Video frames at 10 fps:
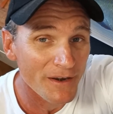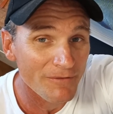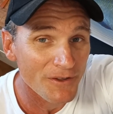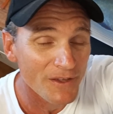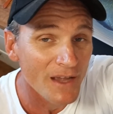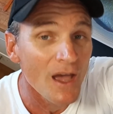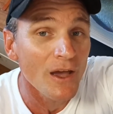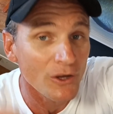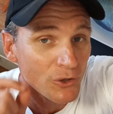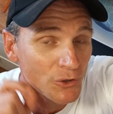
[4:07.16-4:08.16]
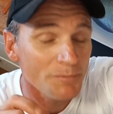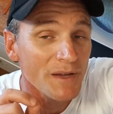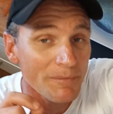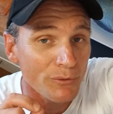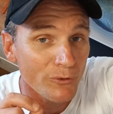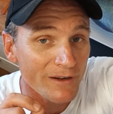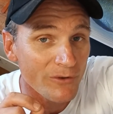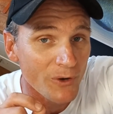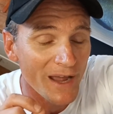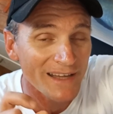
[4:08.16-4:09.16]
everything, good people are
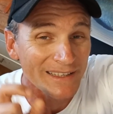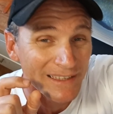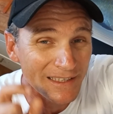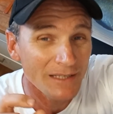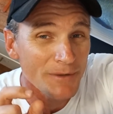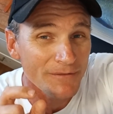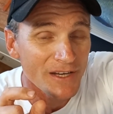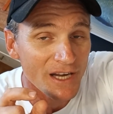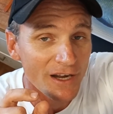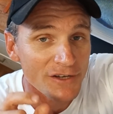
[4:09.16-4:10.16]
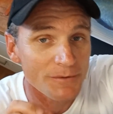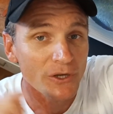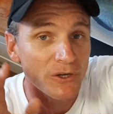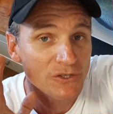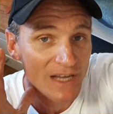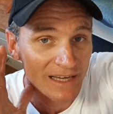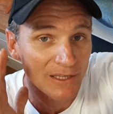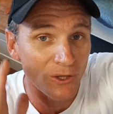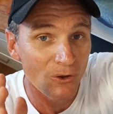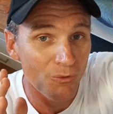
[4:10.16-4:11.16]
everywhere, and a little bit of encouragement goes a
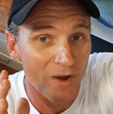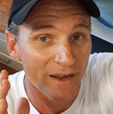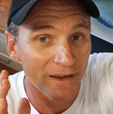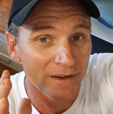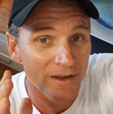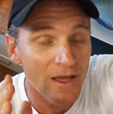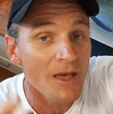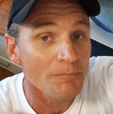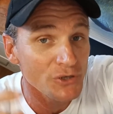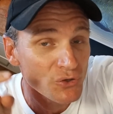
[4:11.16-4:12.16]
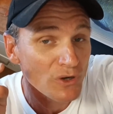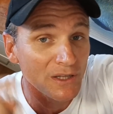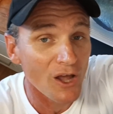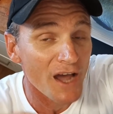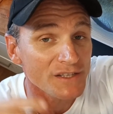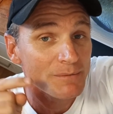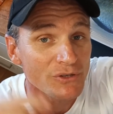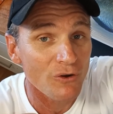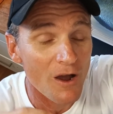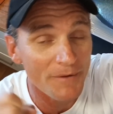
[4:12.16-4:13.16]
long way. Be sure to like,
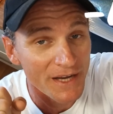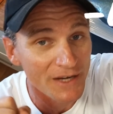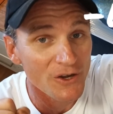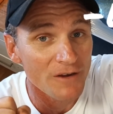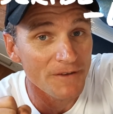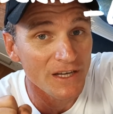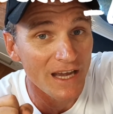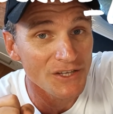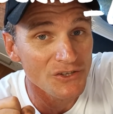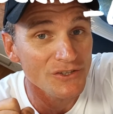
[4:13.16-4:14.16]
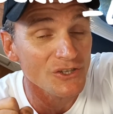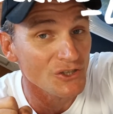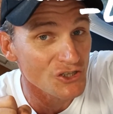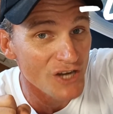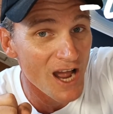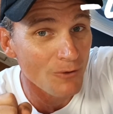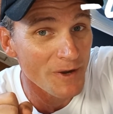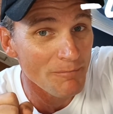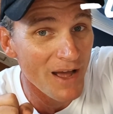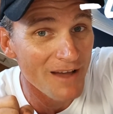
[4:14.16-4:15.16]
subscribe, and hit notifications because Shark
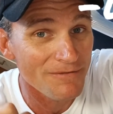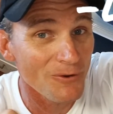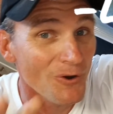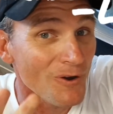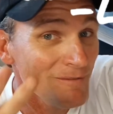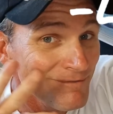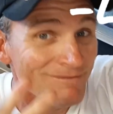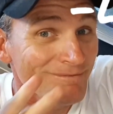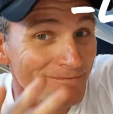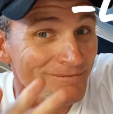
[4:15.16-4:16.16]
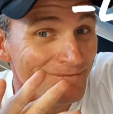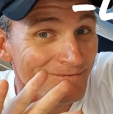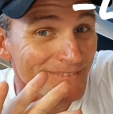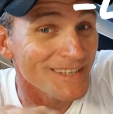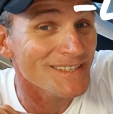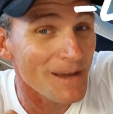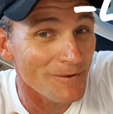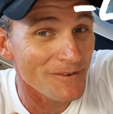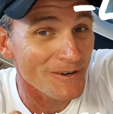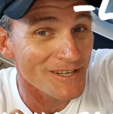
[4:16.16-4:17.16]
Week Part 4 is coming
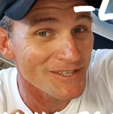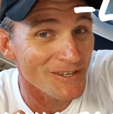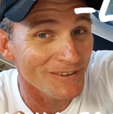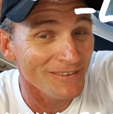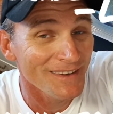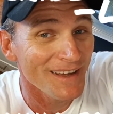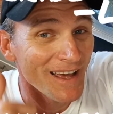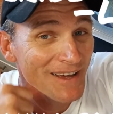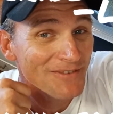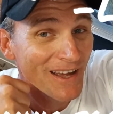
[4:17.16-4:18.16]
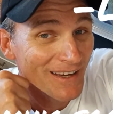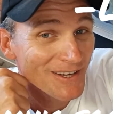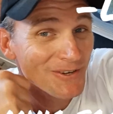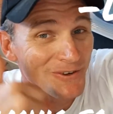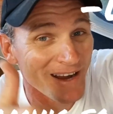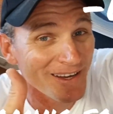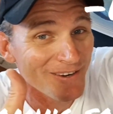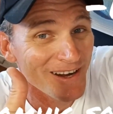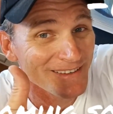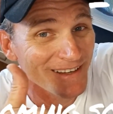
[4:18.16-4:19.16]
very soon. Have a cracking
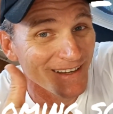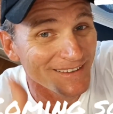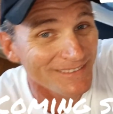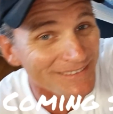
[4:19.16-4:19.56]
great day.